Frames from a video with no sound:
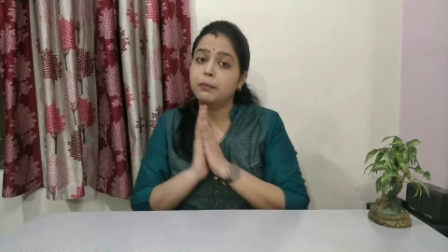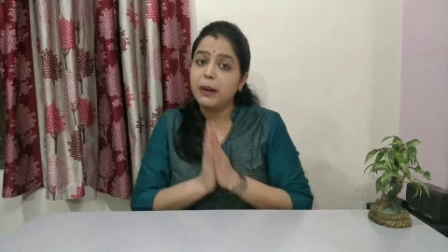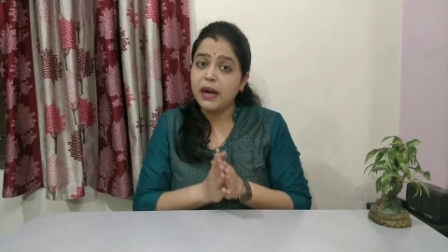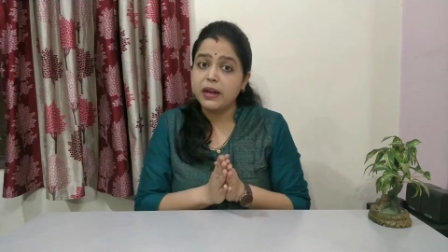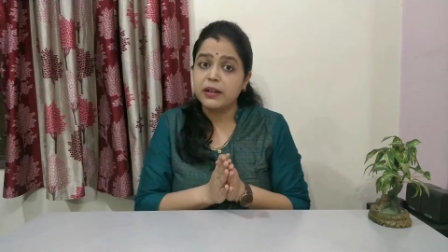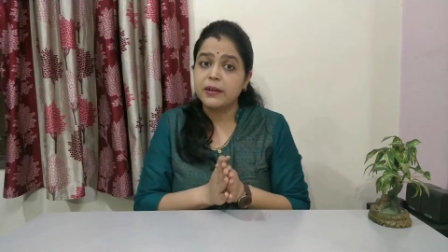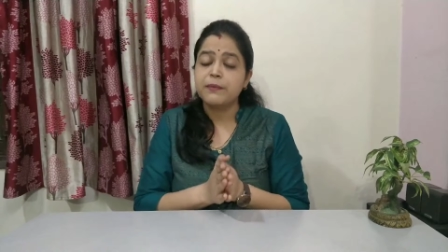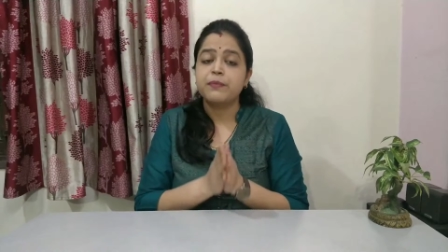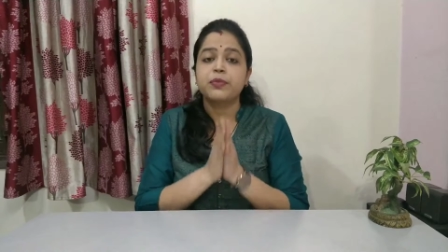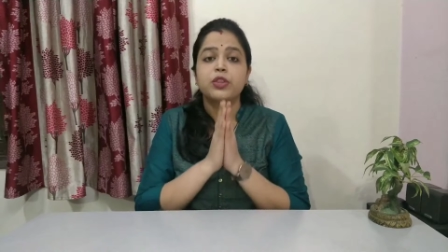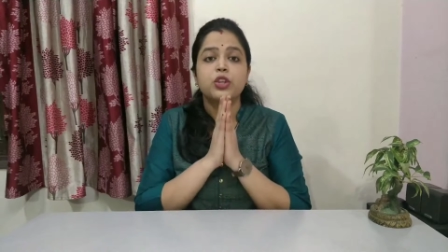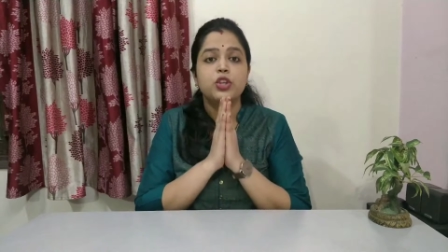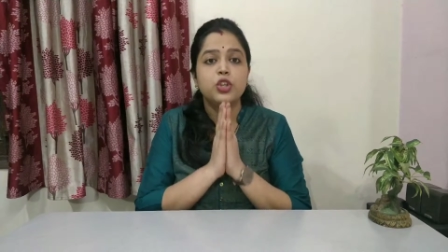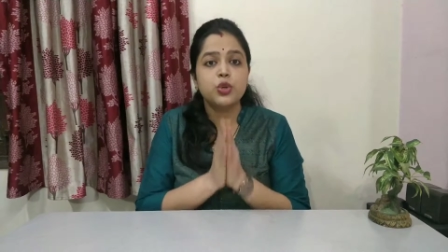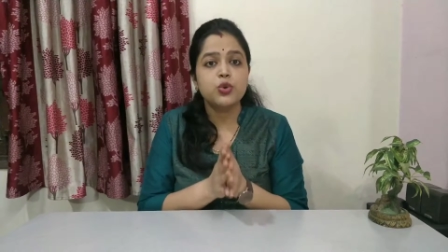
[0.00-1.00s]
But
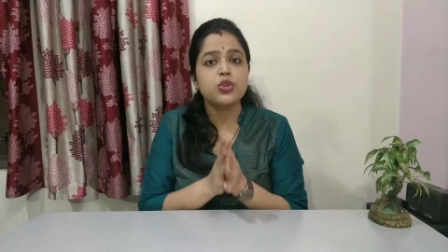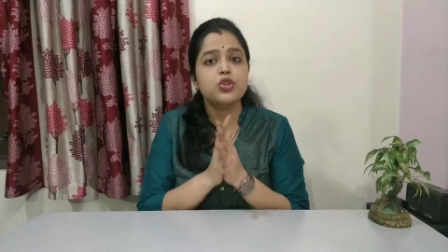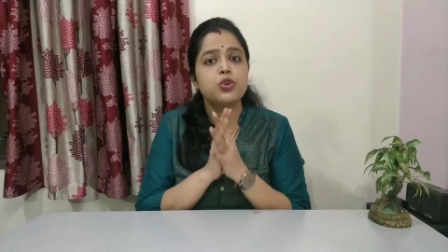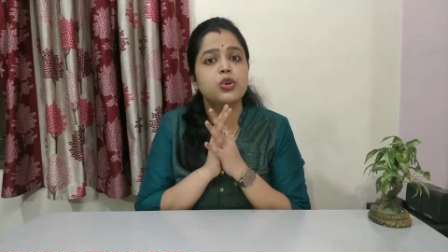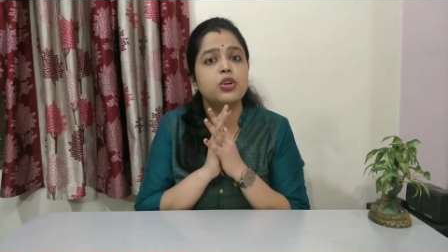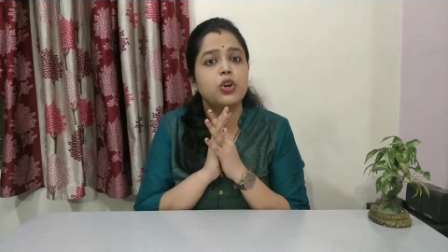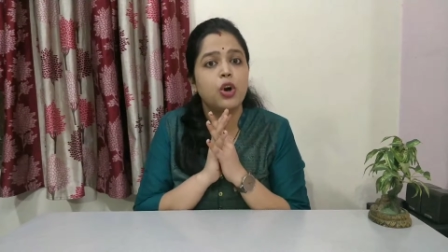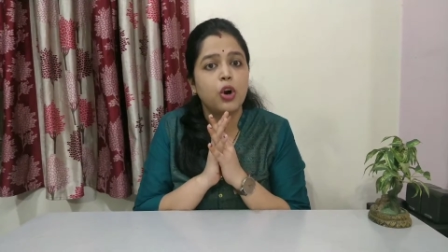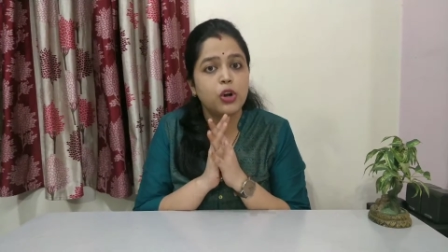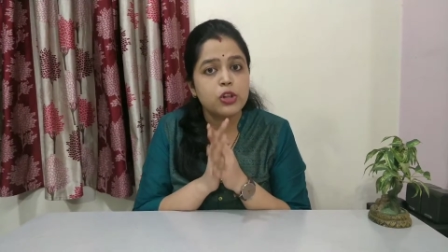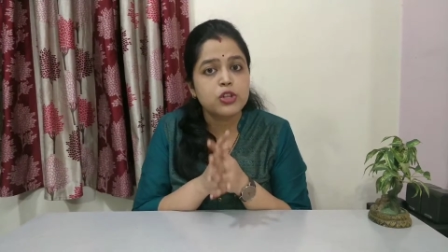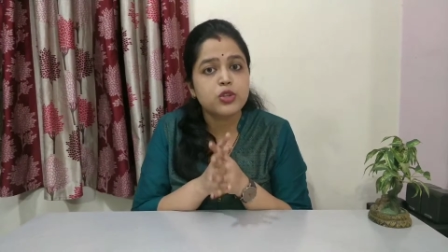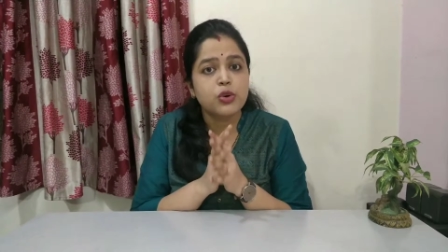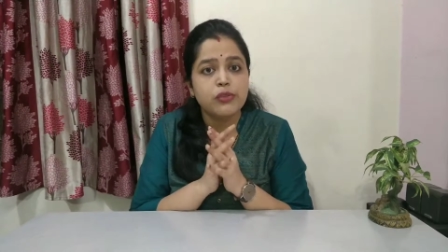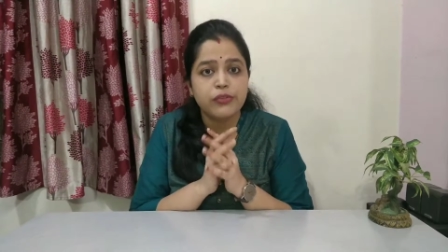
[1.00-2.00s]
you should
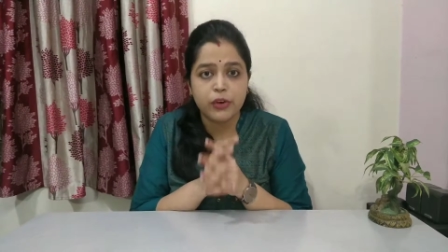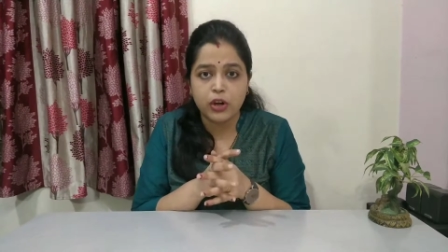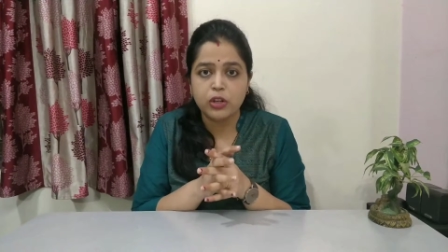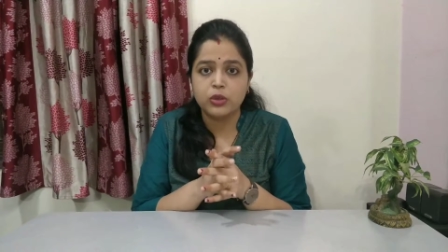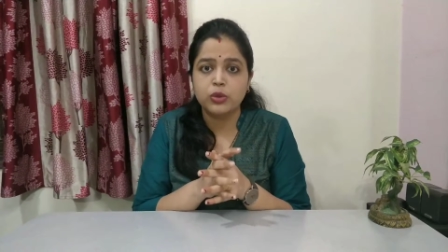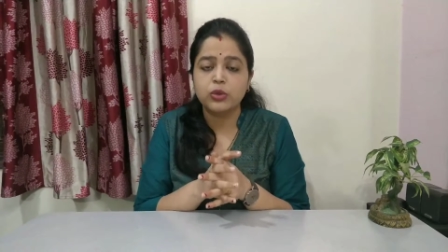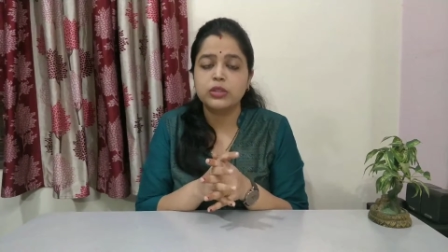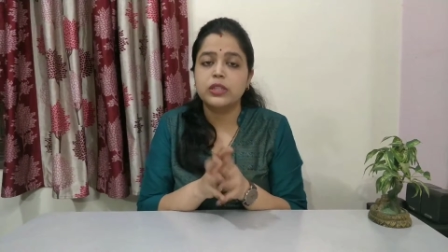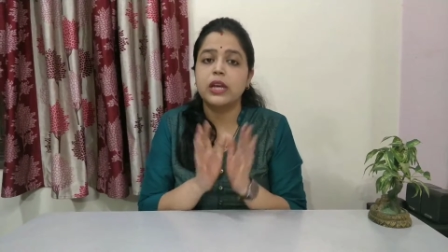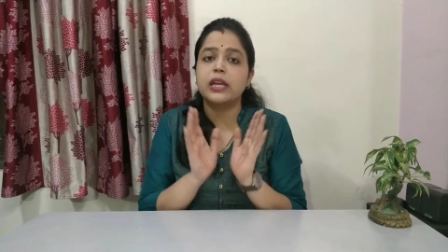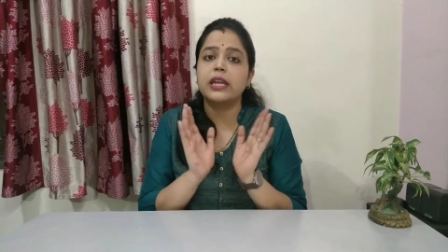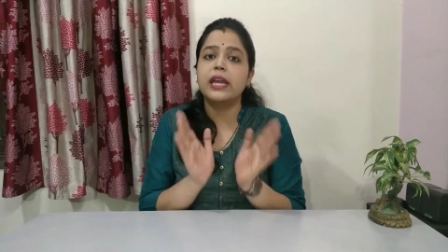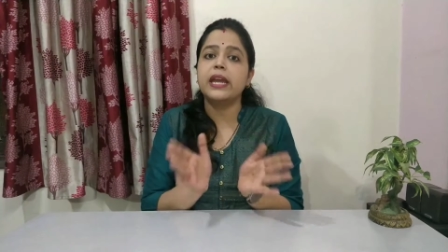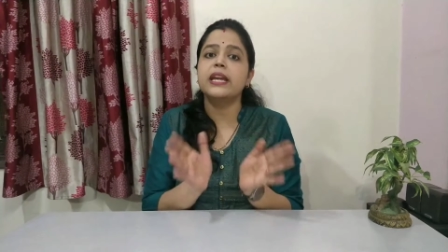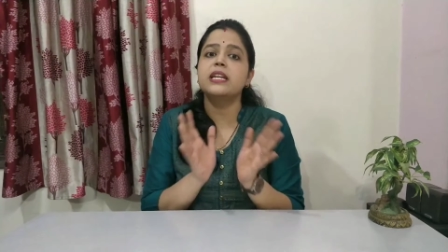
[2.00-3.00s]
also follow the
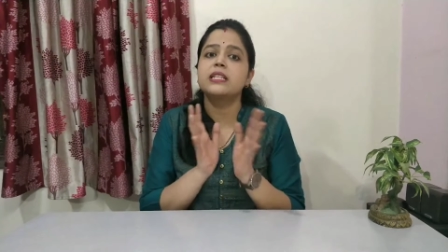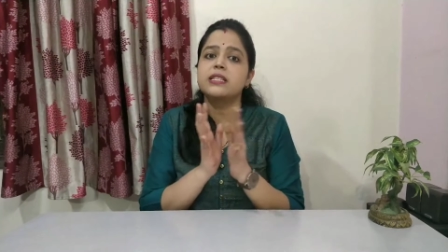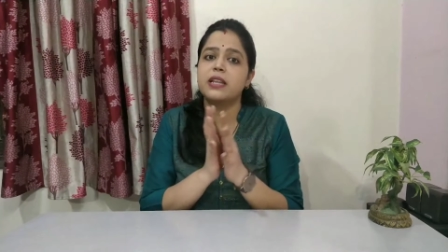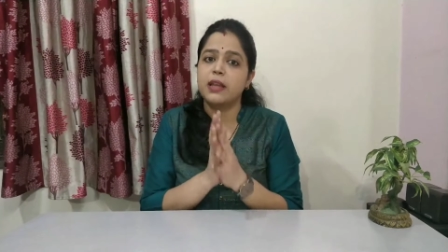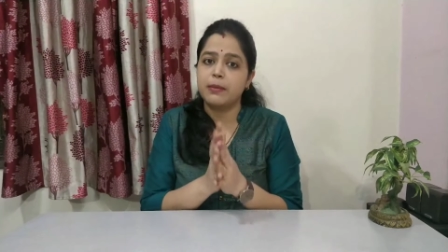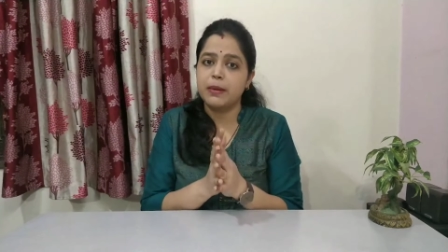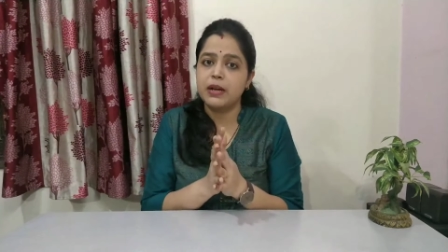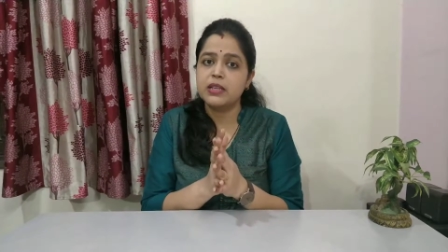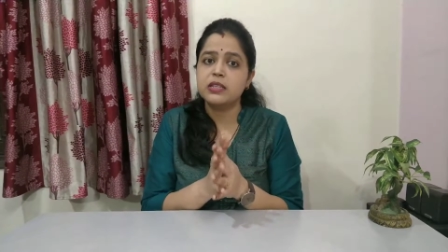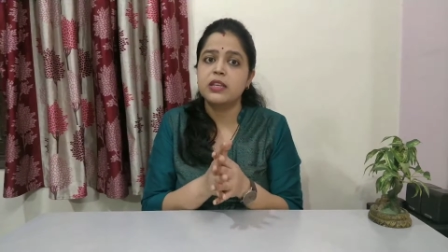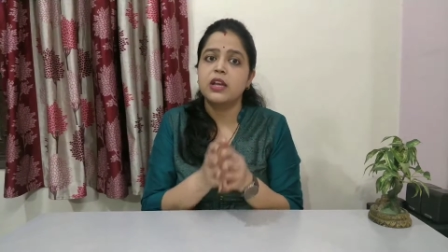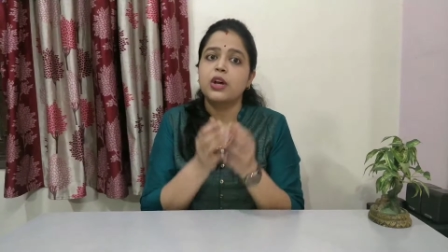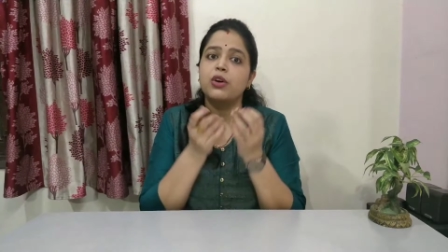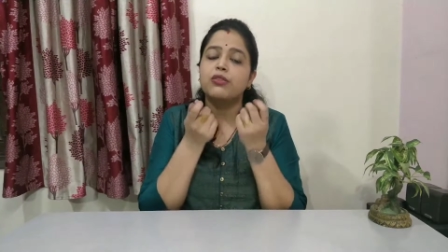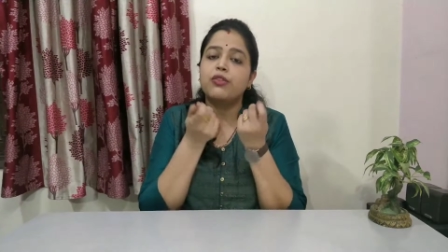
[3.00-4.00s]
GATE syllabus
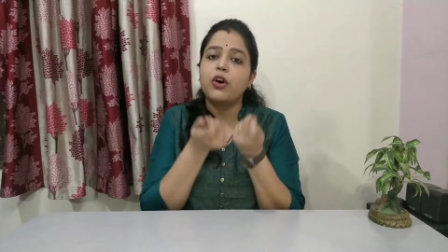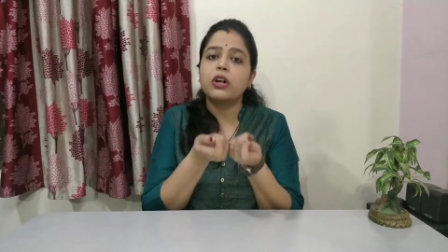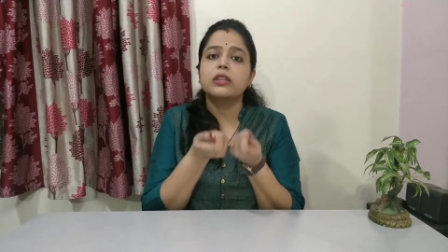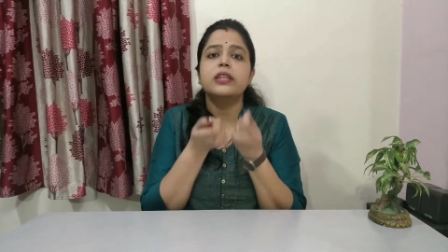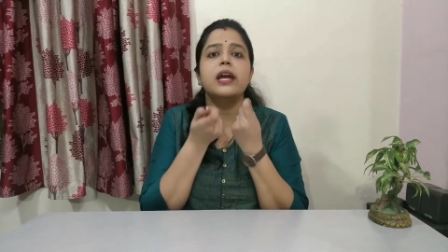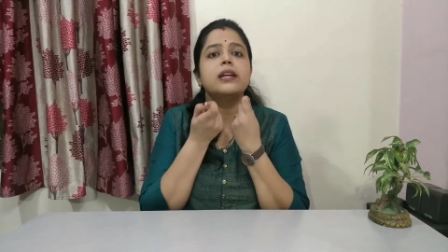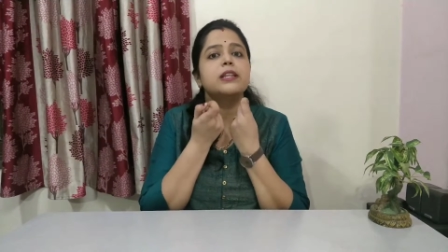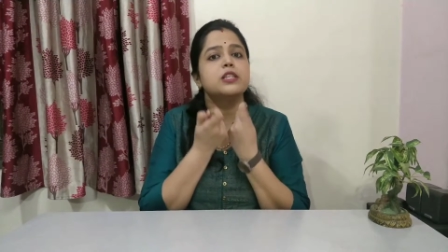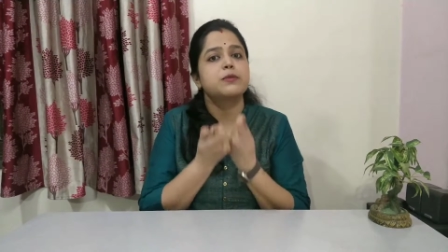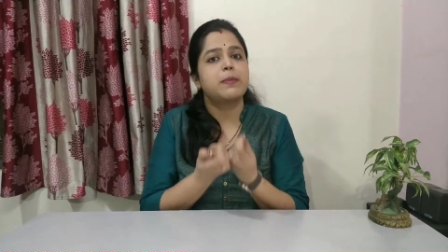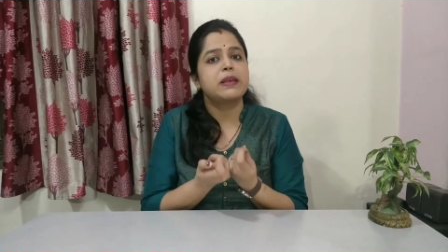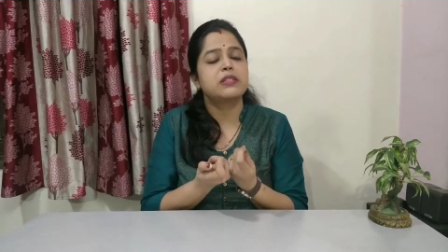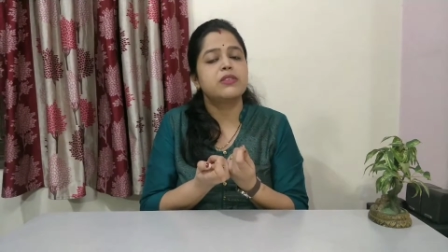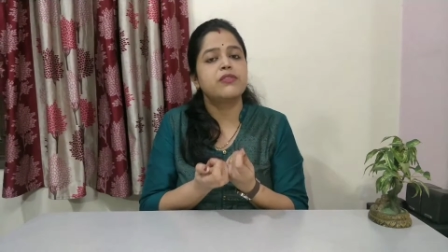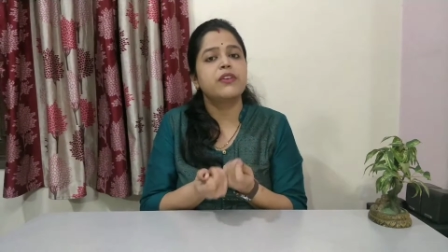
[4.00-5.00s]
for that
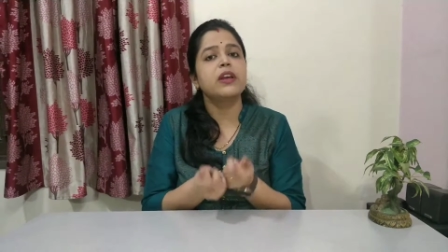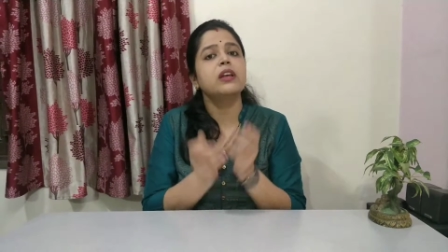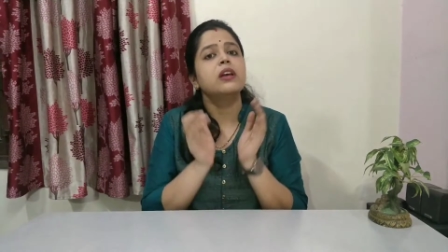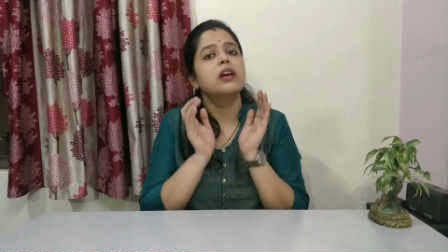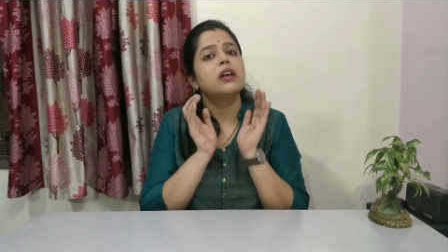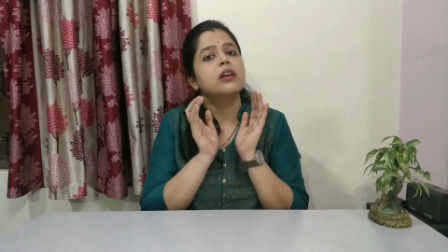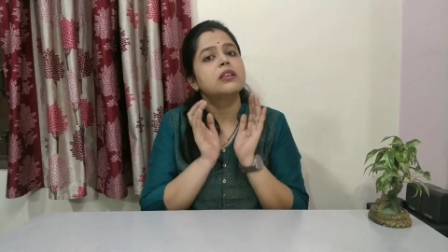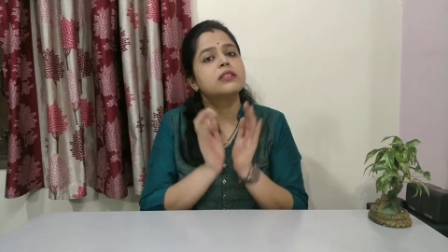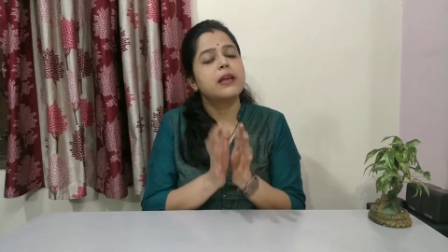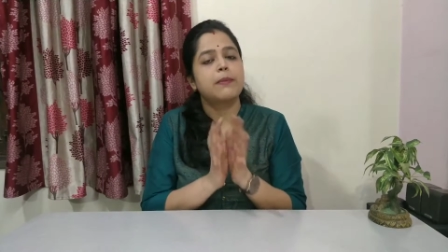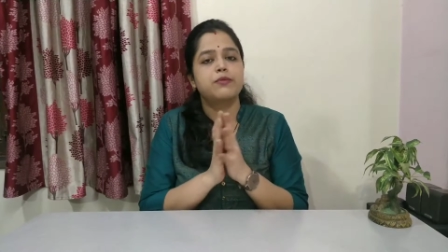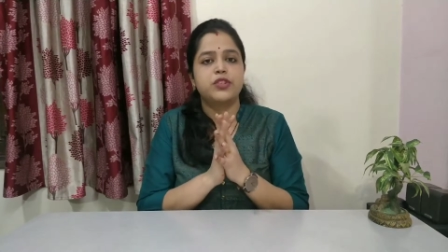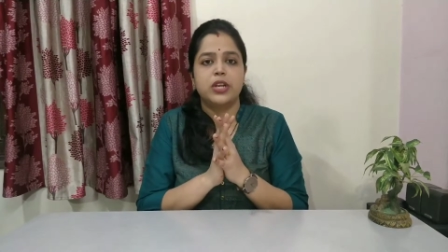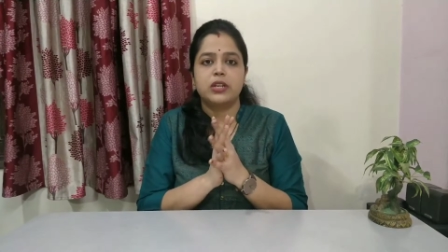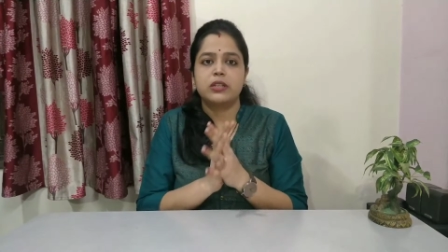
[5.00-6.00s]
specific
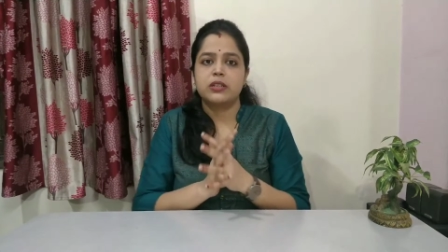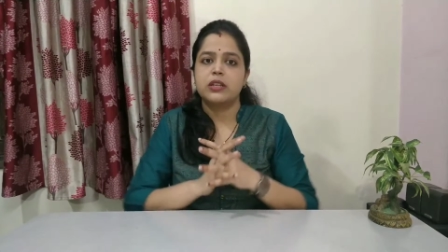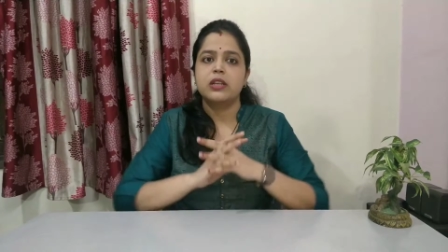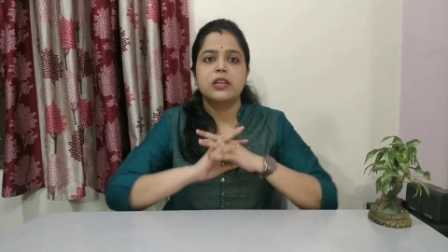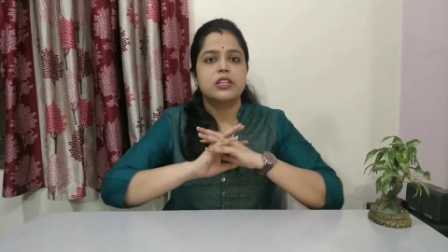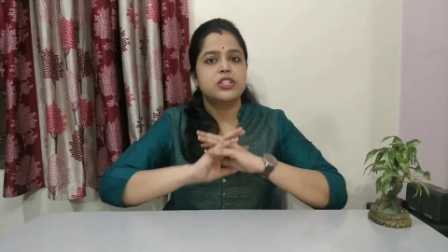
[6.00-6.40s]
subject.